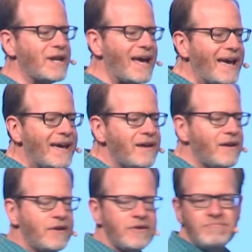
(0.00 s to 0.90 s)
day,
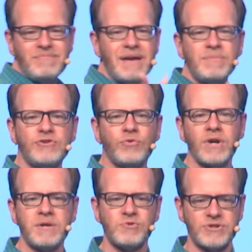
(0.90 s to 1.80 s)
maybe
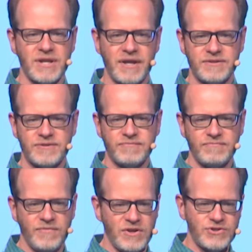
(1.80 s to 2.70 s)
20%.
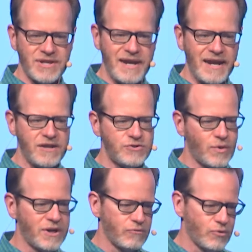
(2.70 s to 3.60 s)
There's the
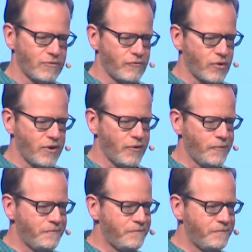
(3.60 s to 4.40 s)
80-20 rule for you.